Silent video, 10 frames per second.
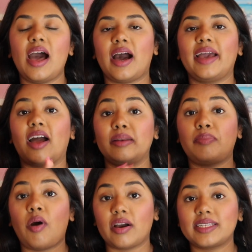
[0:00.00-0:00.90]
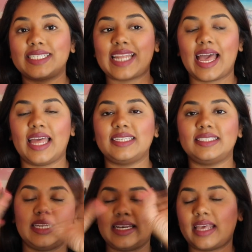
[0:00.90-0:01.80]
I unboxed and
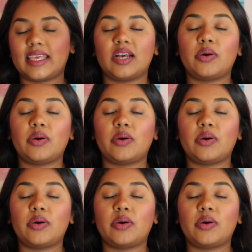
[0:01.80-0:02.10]
did like a